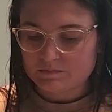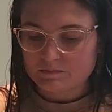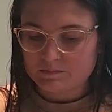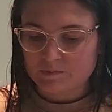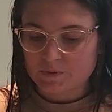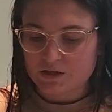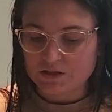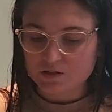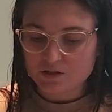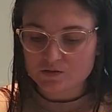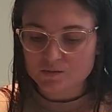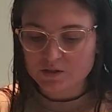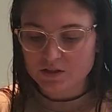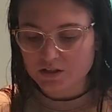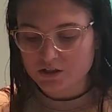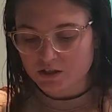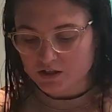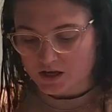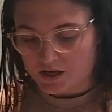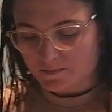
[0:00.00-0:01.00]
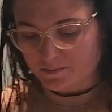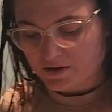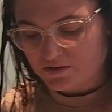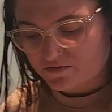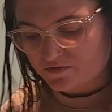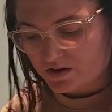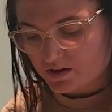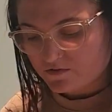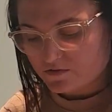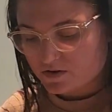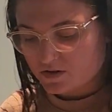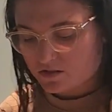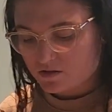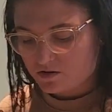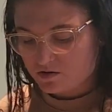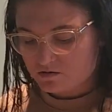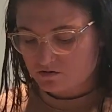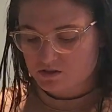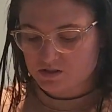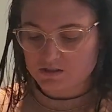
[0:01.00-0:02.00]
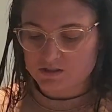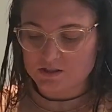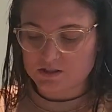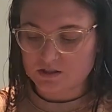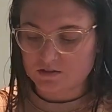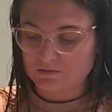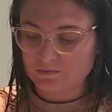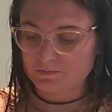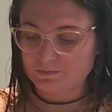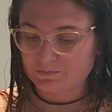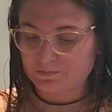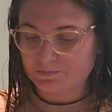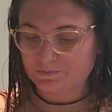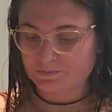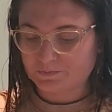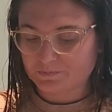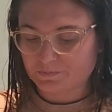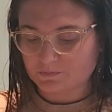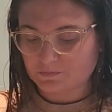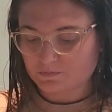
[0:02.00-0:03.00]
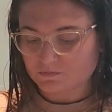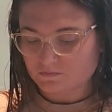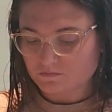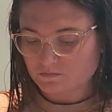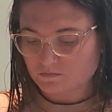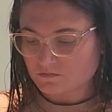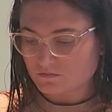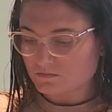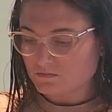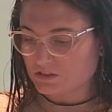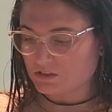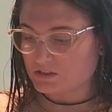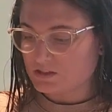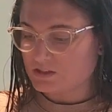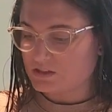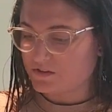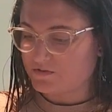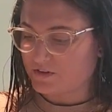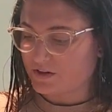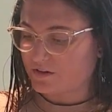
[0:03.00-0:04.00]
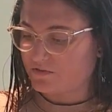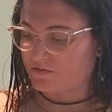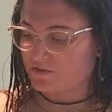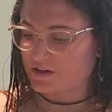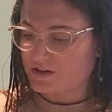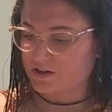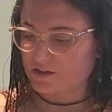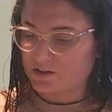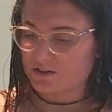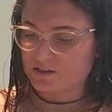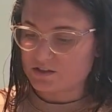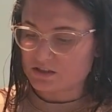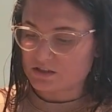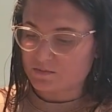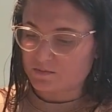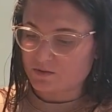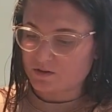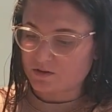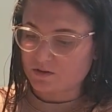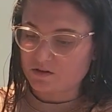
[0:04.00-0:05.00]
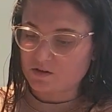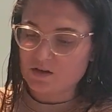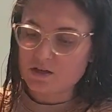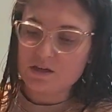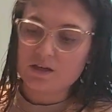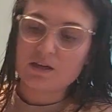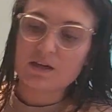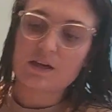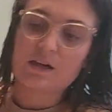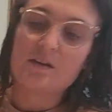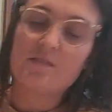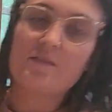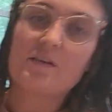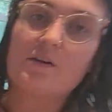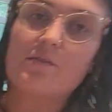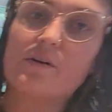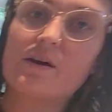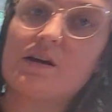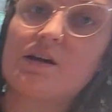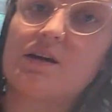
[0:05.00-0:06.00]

but it looks really good. My favorite though, still, let's see if I can find a good example. Kind of like right